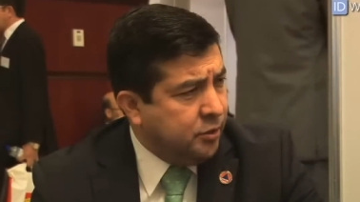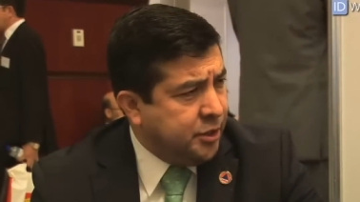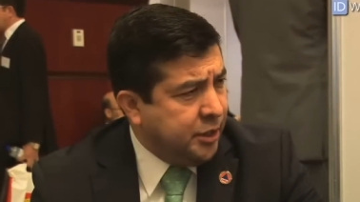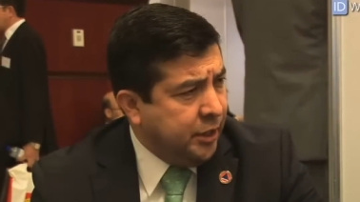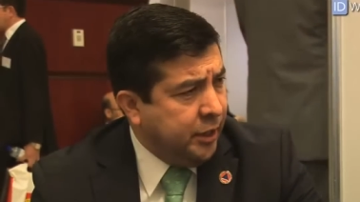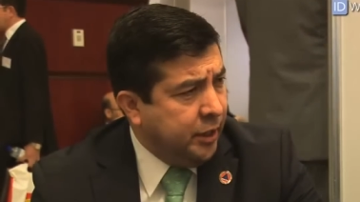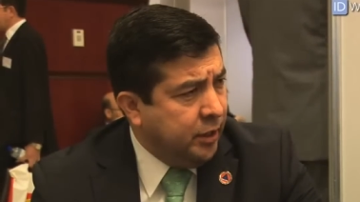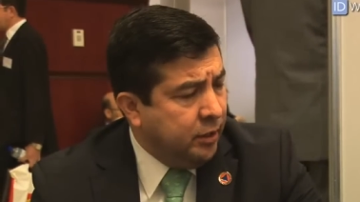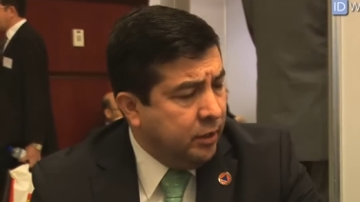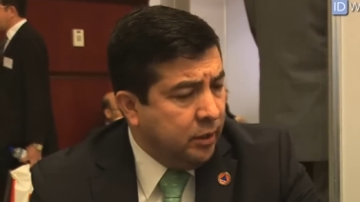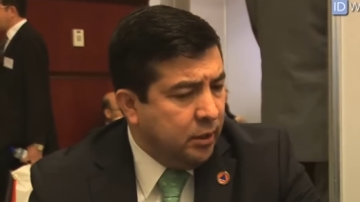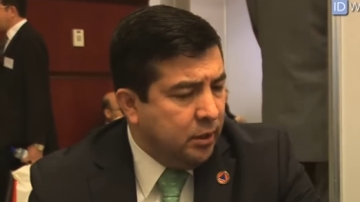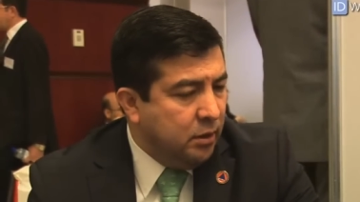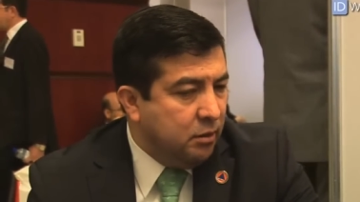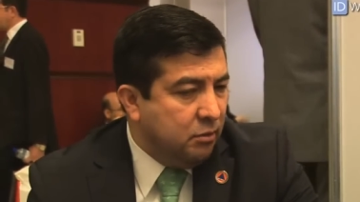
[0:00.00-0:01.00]
City.
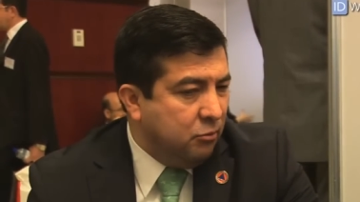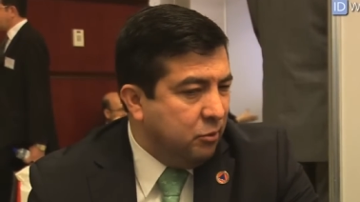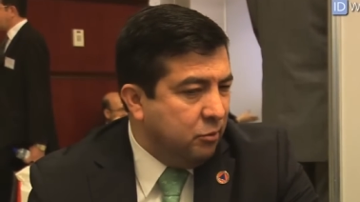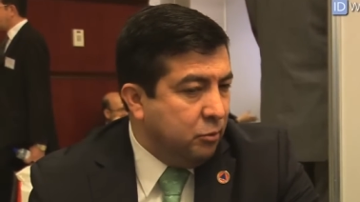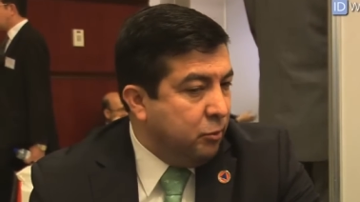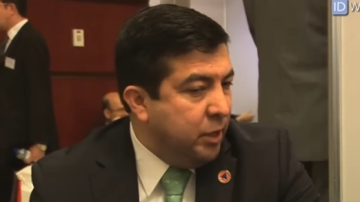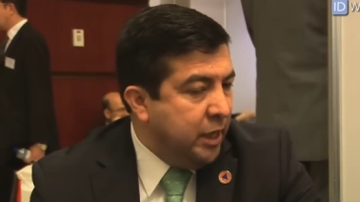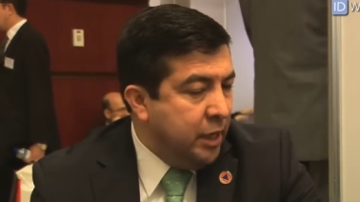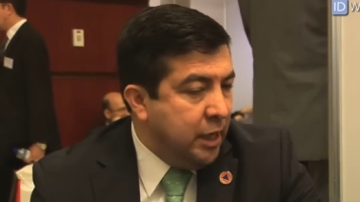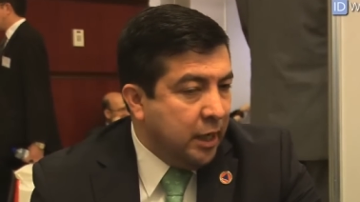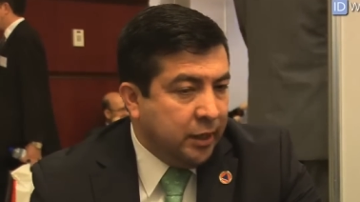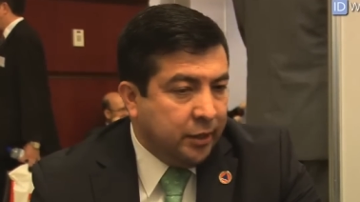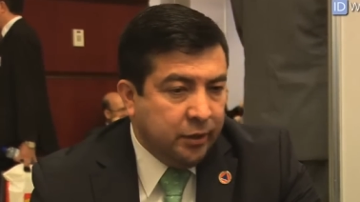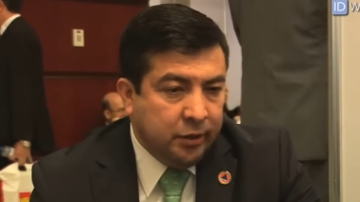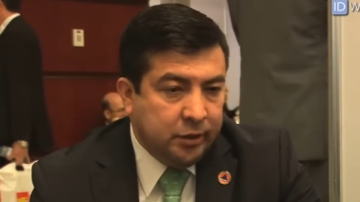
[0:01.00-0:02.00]
Mm. We
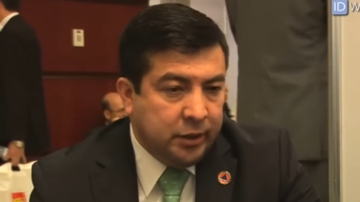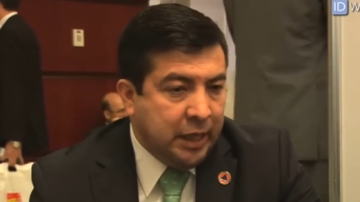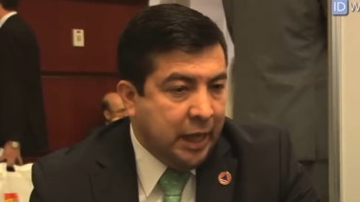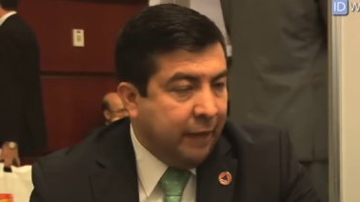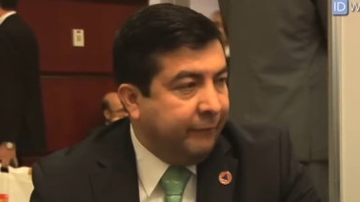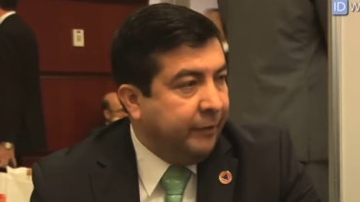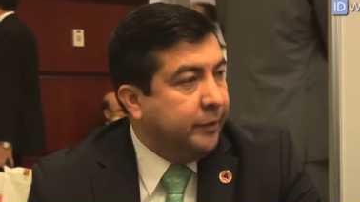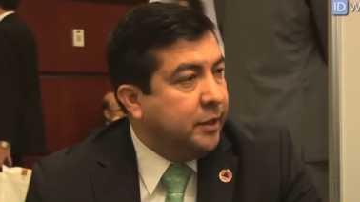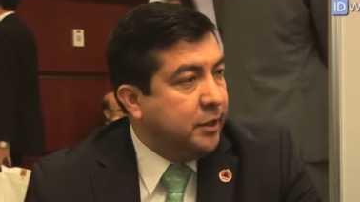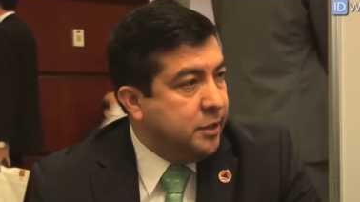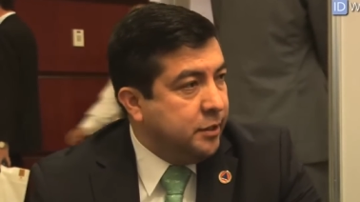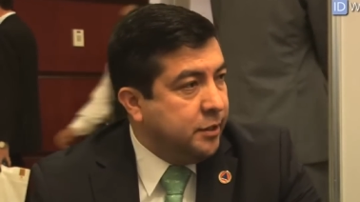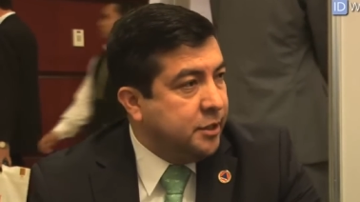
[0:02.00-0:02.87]
are not having the,